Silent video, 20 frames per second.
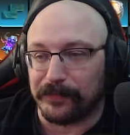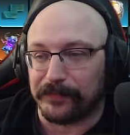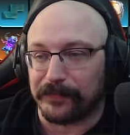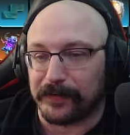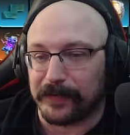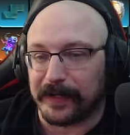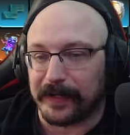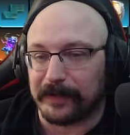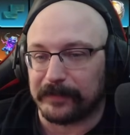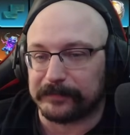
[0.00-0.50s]
for
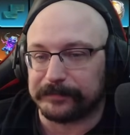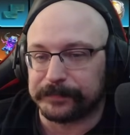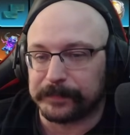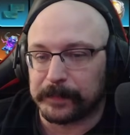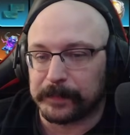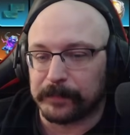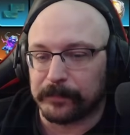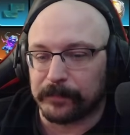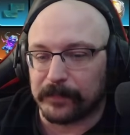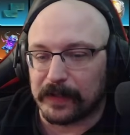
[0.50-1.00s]
now.
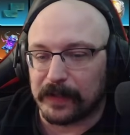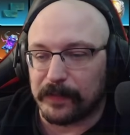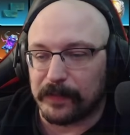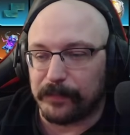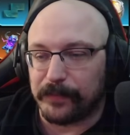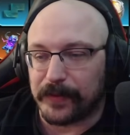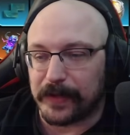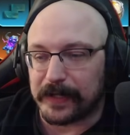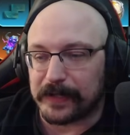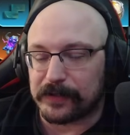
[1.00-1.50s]

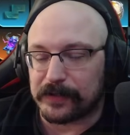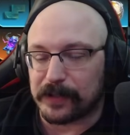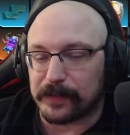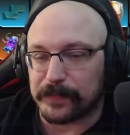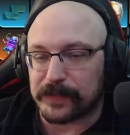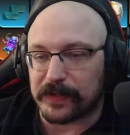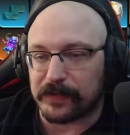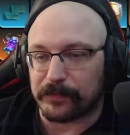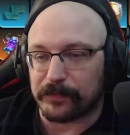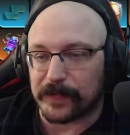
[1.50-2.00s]
But in
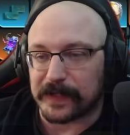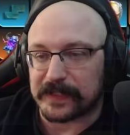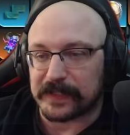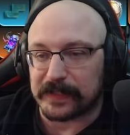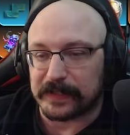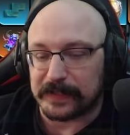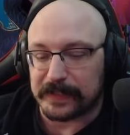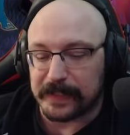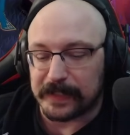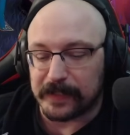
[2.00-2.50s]
terms of the rest of
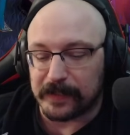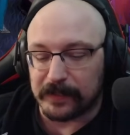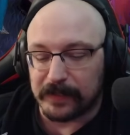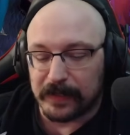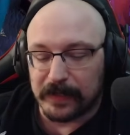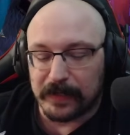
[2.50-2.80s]
the gear,